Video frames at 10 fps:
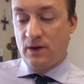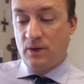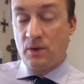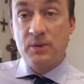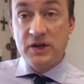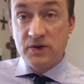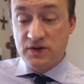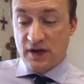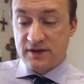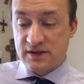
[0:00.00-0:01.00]
When we do
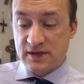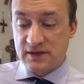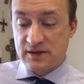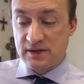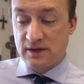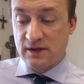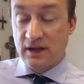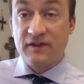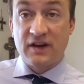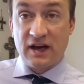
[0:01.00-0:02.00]
justice,
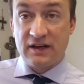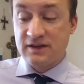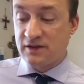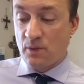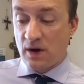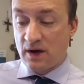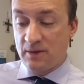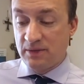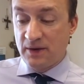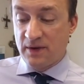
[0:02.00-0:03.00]
love kindness, and walk
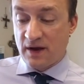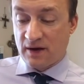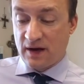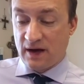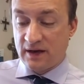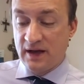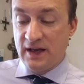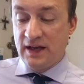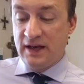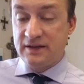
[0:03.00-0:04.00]
humbly with our God,
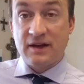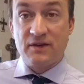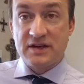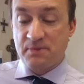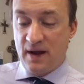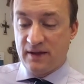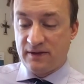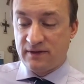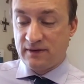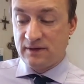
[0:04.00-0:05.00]
it is a
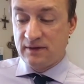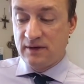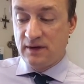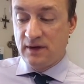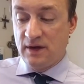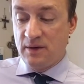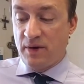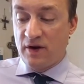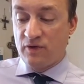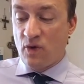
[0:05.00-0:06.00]
response.
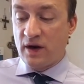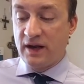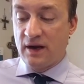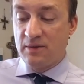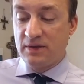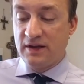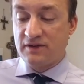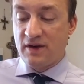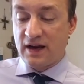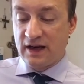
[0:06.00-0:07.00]
Part of walking humbly
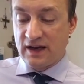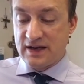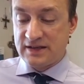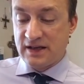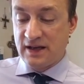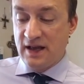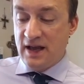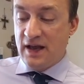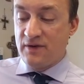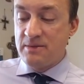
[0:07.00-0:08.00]
is recognizing
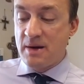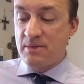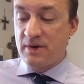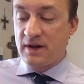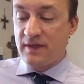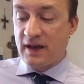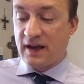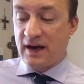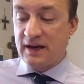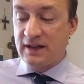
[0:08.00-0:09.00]
and remembering that
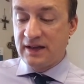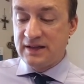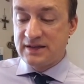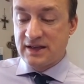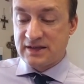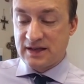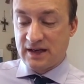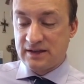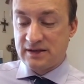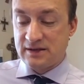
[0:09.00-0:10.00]
God leads this
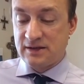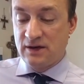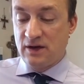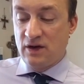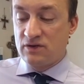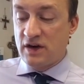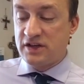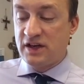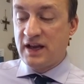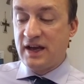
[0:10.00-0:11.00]
dance
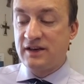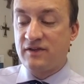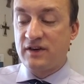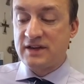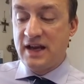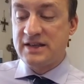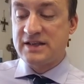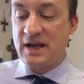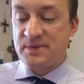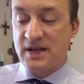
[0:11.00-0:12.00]
rushing ahead to verse 8,
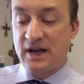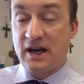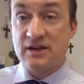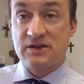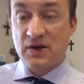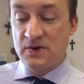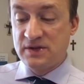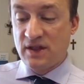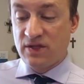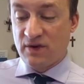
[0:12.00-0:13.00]
steps on God's toes
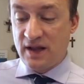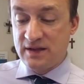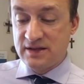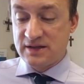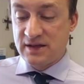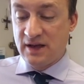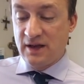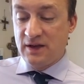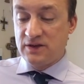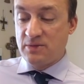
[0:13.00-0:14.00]
and threatens
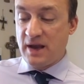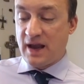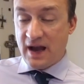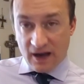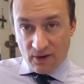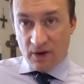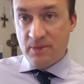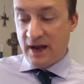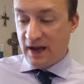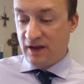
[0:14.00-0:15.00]
to make our
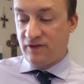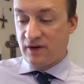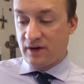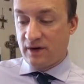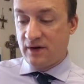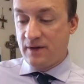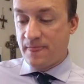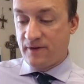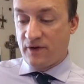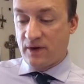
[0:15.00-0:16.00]
behavior
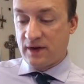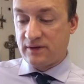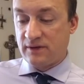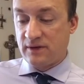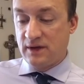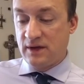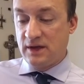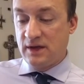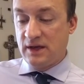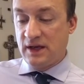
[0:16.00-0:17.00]
the focus.
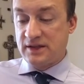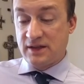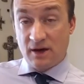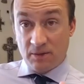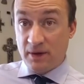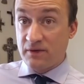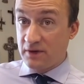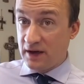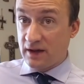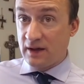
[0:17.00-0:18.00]
A subtle but
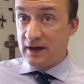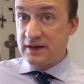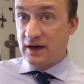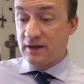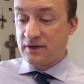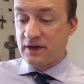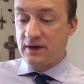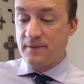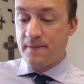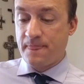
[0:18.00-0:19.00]
real idolatry.
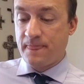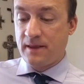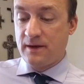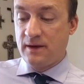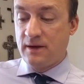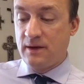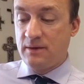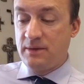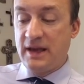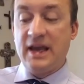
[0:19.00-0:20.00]

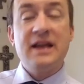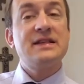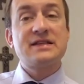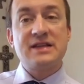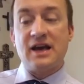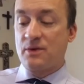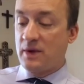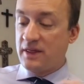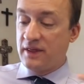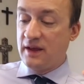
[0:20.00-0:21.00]
Begin instead
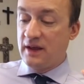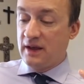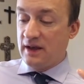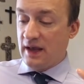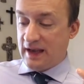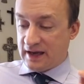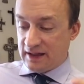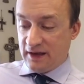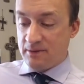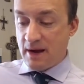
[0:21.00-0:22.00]
with a
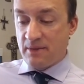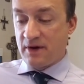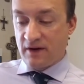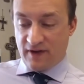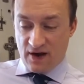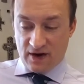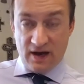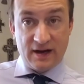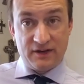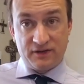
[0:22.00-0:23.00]
clear memory of how
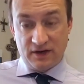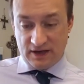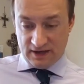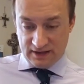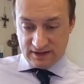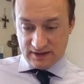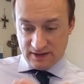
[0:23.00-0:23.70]
God has treated us.